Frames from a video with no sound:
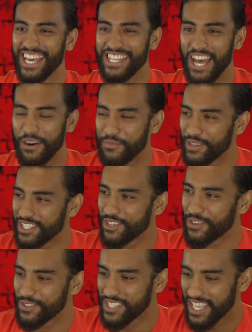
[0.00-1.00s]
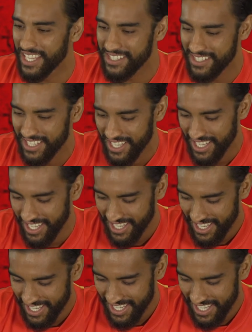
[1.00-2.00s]
No, I'm pretty sure it was against
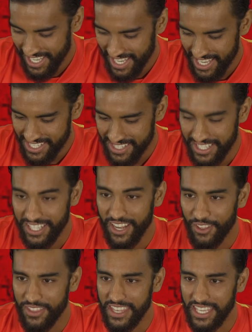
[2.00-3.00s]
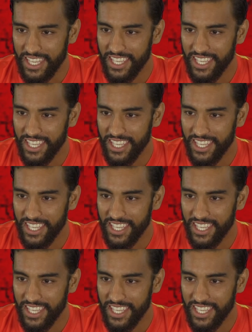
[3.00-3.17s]
Essendon, I think.